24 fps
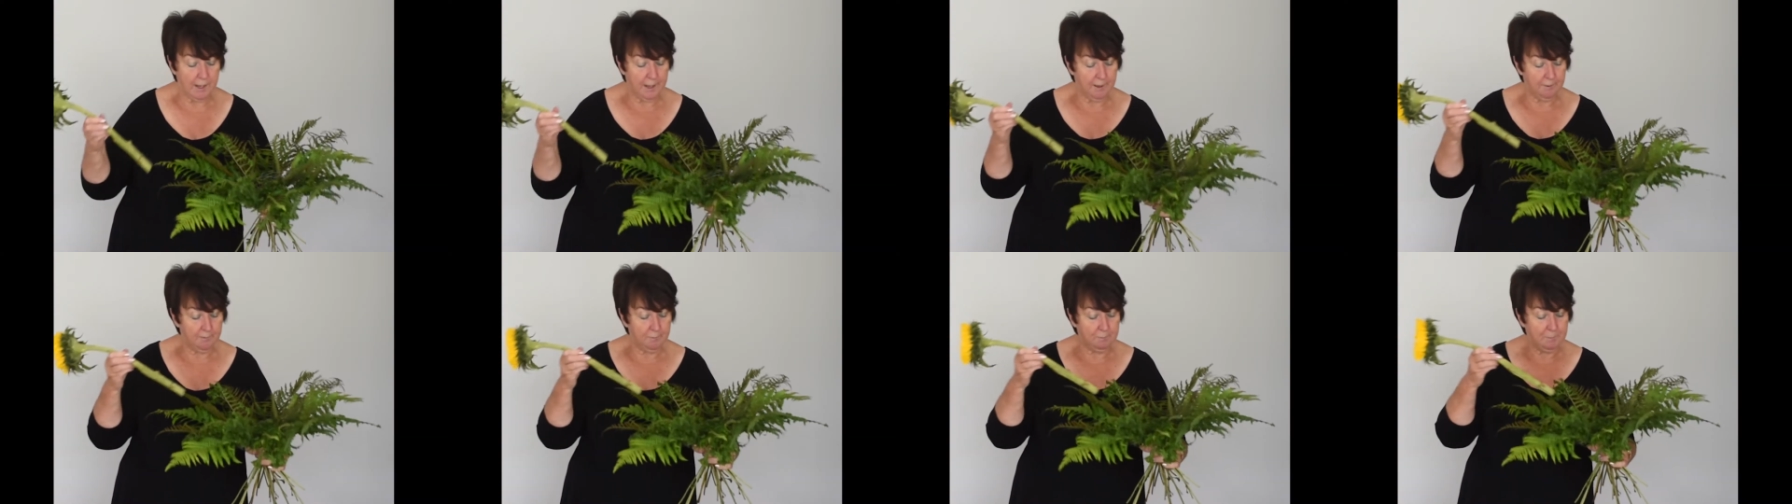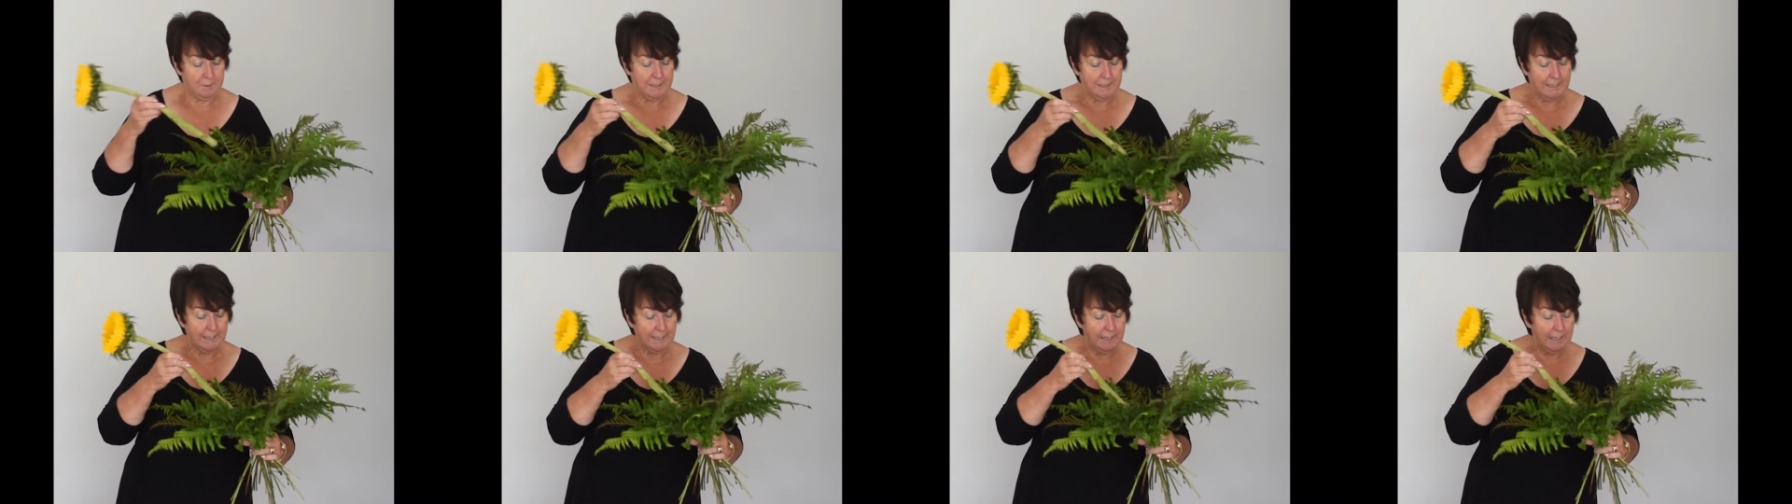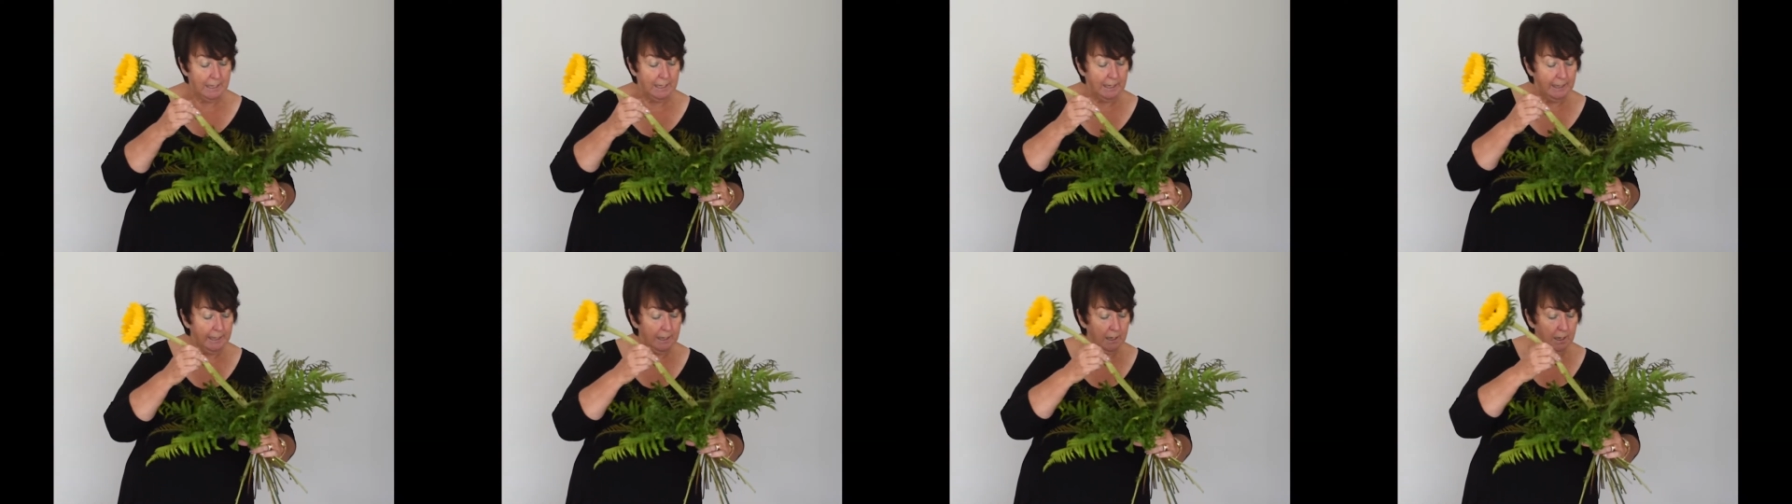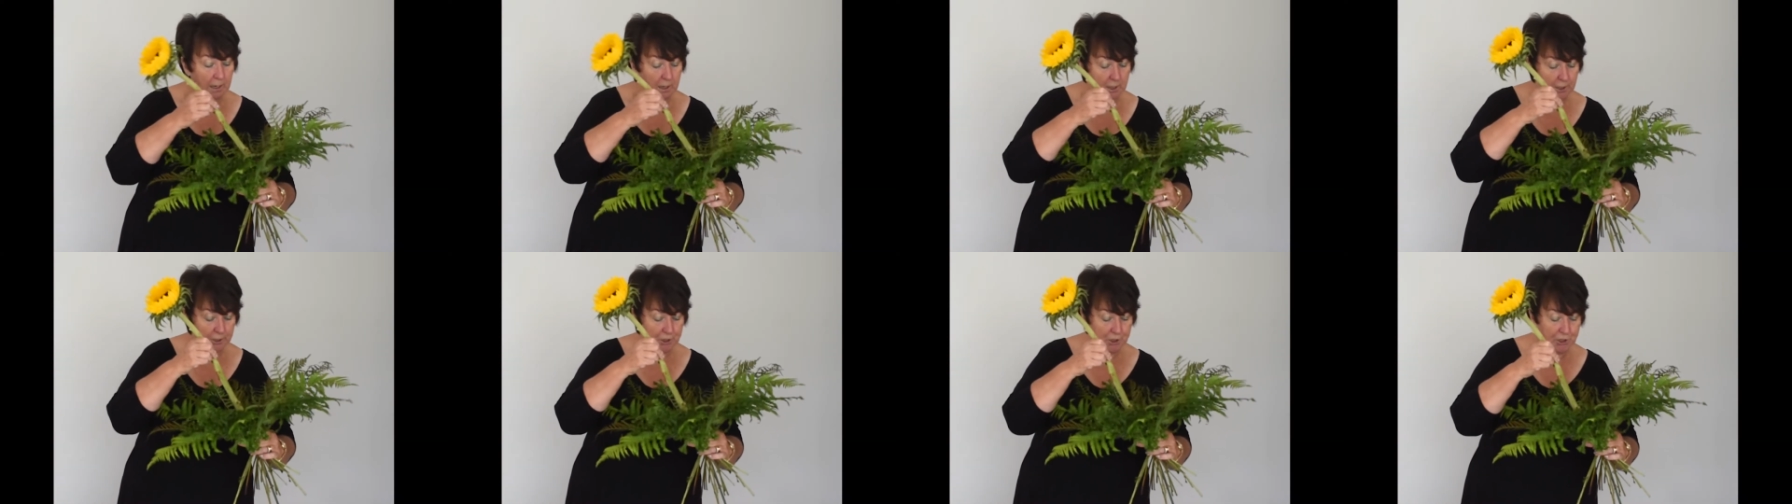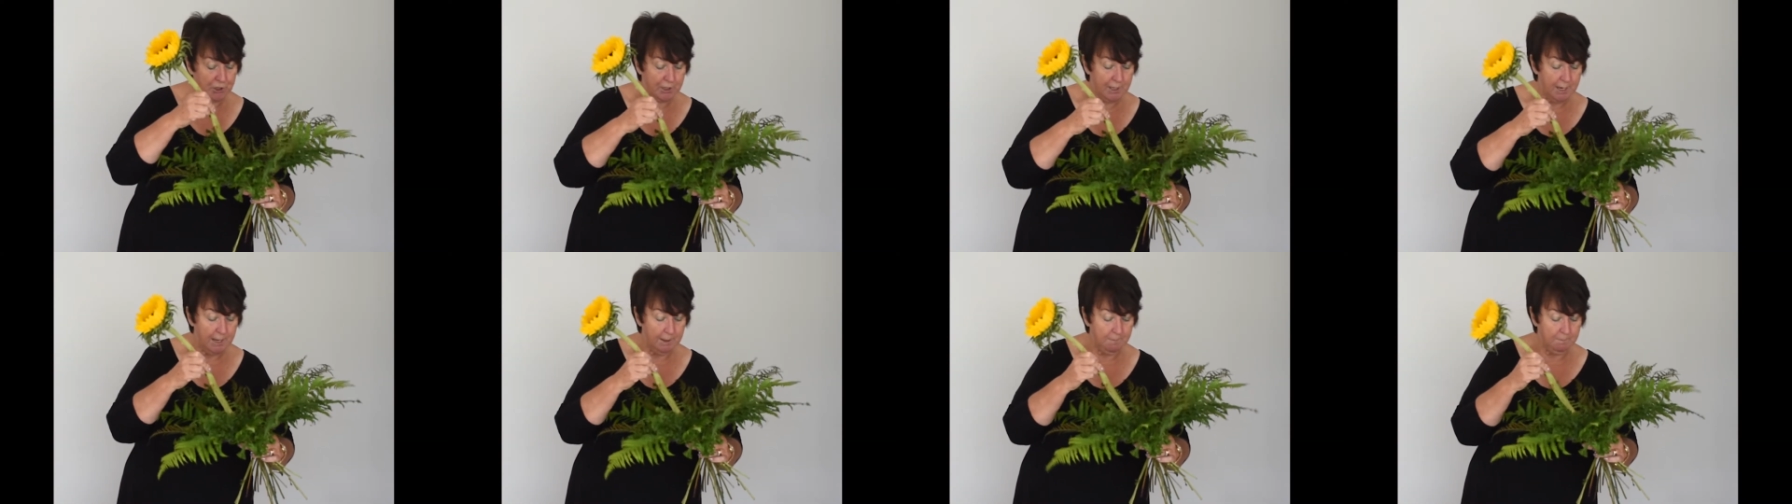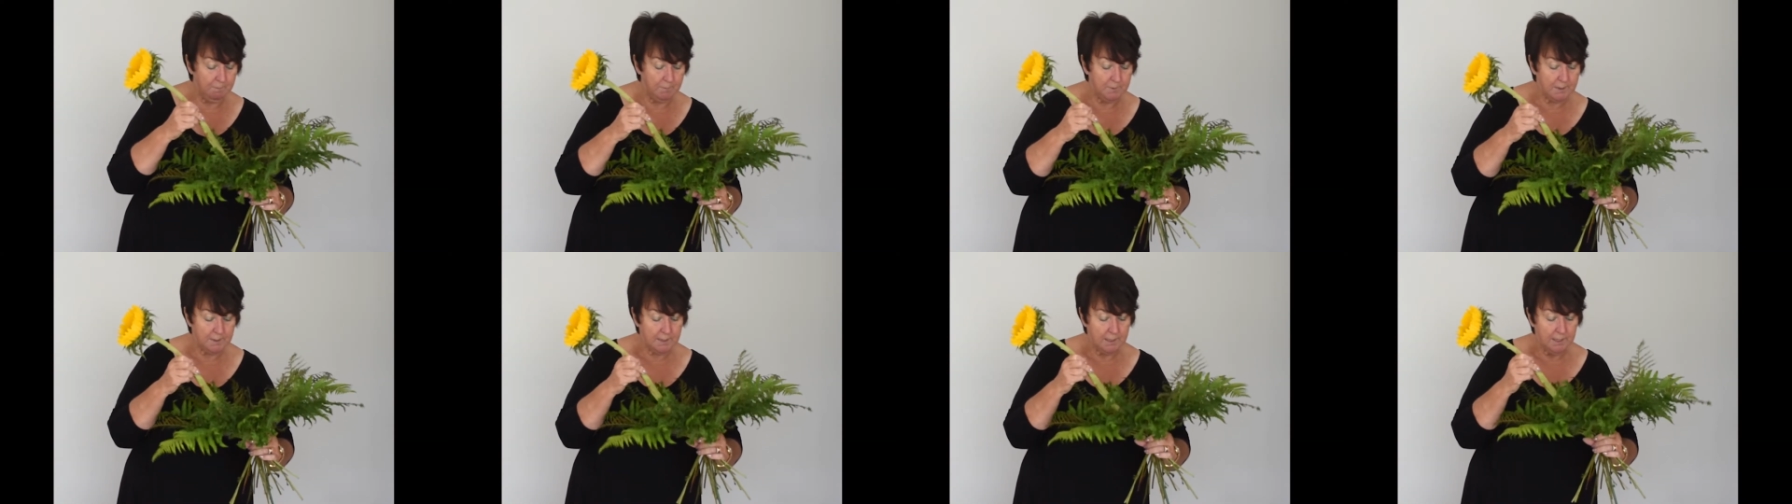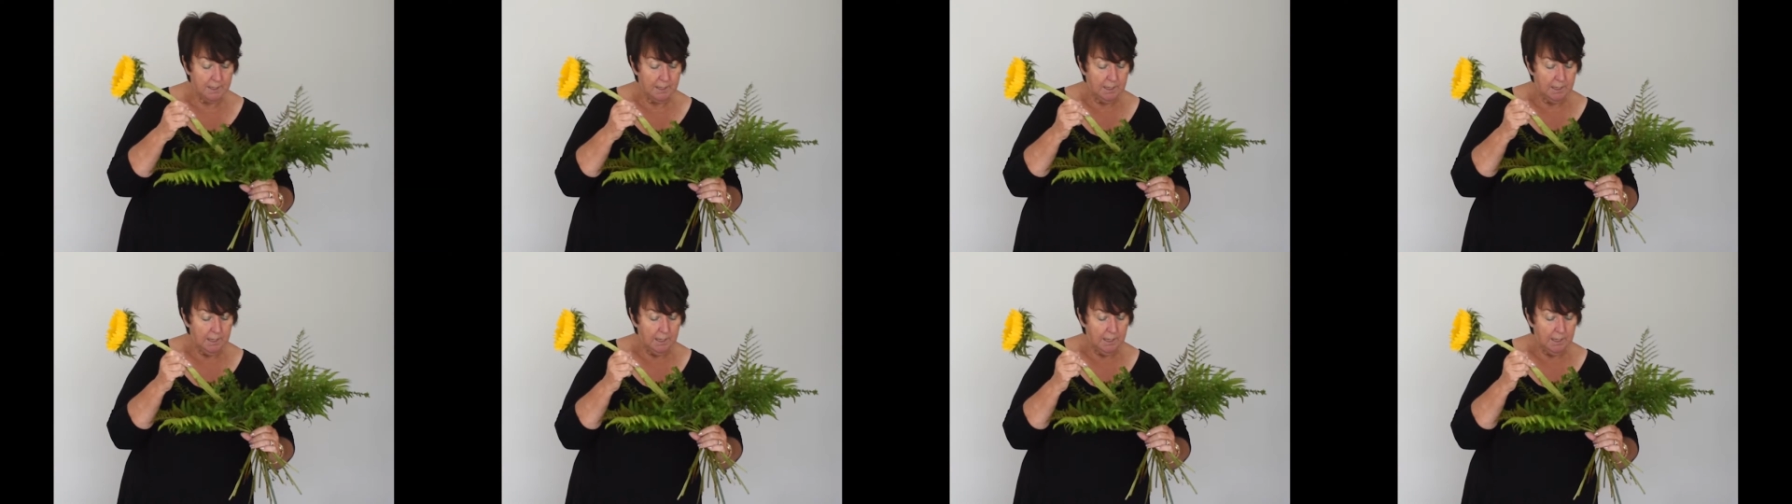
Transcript: have particularly large stems,